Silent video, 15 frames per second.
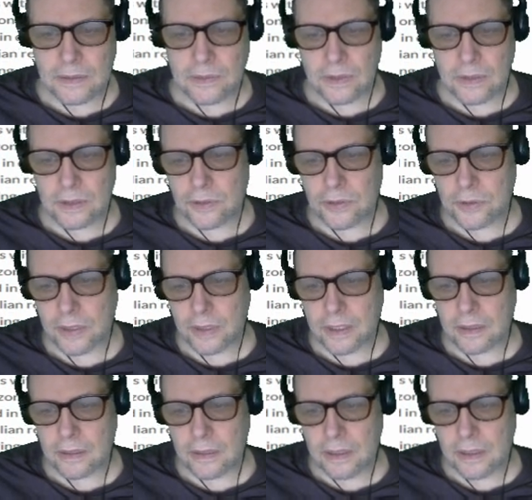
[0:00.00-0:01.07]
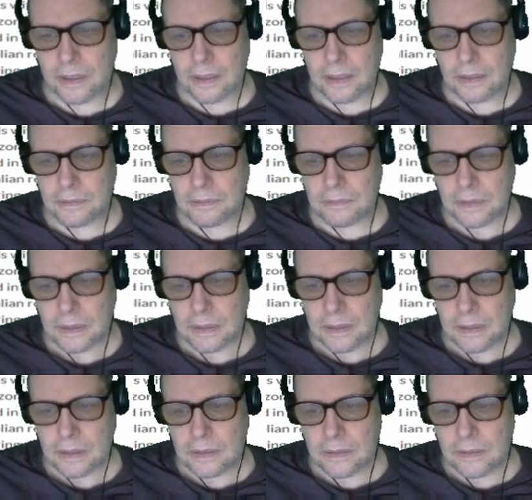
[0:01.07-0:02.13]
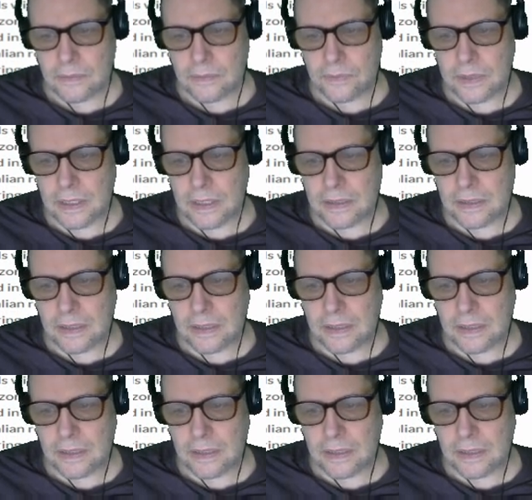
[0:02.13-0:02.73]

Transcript: to trigger these